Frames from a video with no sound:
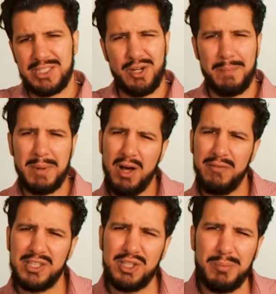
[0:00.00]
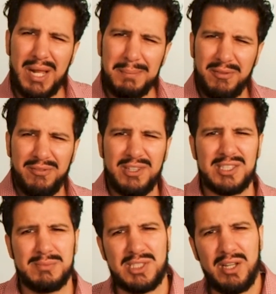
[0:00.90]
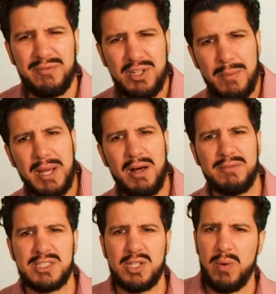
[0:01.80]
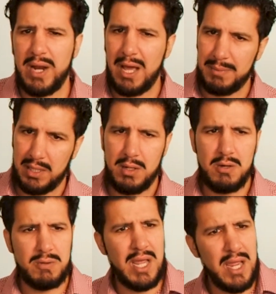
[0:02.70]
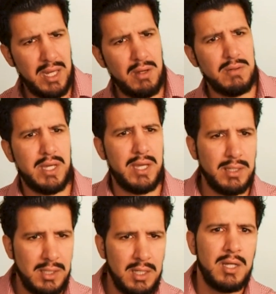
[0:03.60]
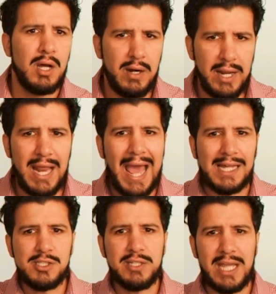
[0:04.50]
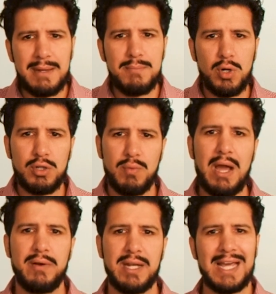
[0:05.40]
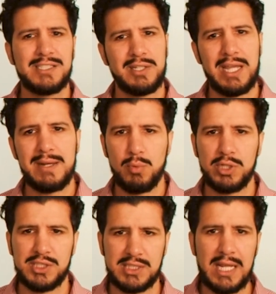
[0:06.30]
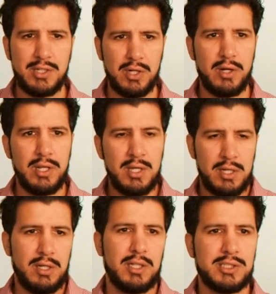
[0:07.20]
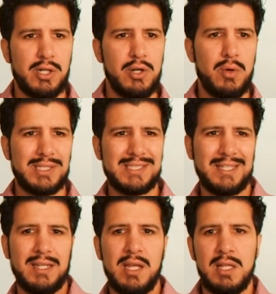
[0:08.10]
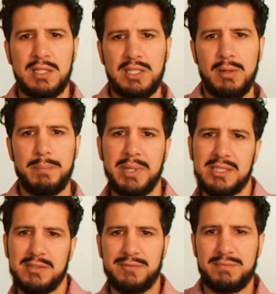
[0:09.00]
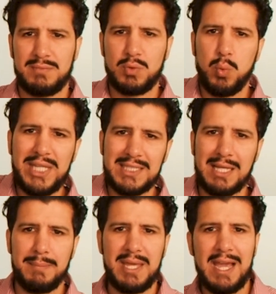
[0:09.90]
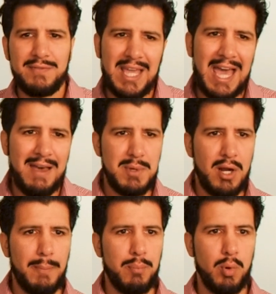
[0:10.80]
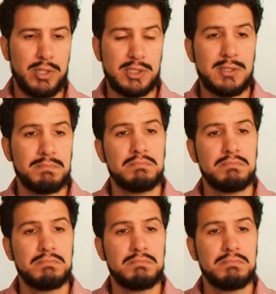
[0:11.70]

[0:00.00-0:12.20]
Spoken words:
in your pelvis. You'll probably feel some stuff in your pelvis going on. Be like, oh dang, okay. All right, as you're getting more grounded, as you're getting more centered, you're going to start noticing little bits of tweaks that may have to happen upwards.